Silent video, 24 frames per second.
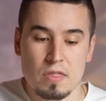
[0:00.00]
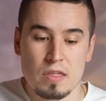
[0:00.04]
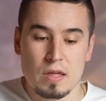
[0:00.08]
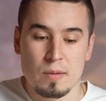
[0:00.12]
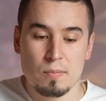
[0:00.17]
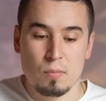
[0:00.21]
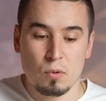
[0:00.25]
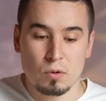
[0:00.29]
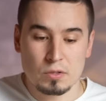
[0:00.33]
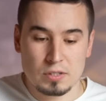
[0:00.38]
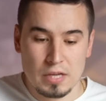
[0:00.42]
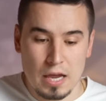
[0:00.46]
the
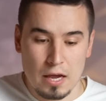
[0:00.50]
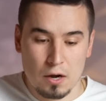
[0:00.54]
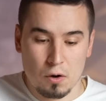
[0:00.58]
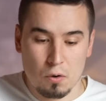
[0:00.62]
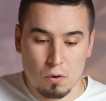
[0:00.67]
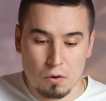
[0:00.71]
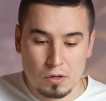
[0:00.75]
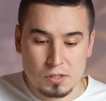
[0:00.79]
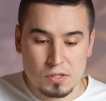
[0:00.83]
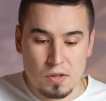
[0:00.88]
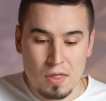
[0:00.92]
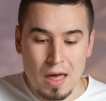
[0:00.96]

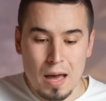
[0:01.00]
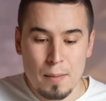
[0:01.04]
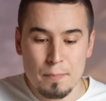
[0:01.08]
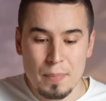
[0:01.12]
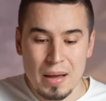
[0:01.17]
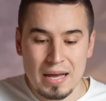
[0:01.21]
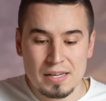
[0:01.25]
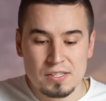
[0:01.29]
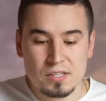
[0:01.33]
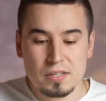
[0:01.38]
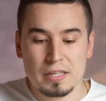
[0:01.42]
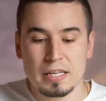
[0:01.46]
multi-core. So that
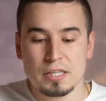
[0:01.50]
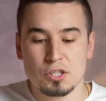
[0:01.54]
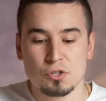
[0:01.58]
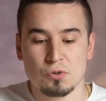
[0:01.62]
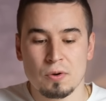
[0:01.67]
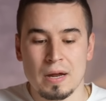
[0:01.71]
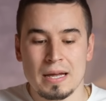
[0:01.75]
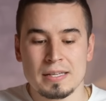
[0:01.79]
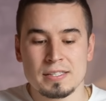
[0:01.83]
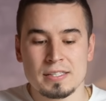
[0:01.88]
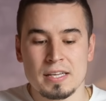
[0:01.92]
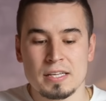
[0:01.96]
basically
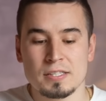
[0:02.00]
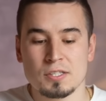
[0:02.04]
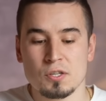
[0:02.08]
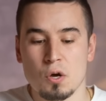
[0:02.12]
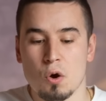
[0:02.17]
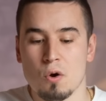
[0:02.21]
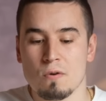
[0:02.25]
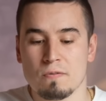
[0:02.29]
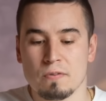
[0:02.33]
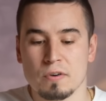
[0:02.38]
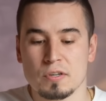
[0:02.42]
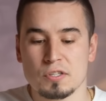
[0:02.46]
translates
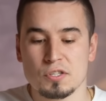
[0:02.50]
over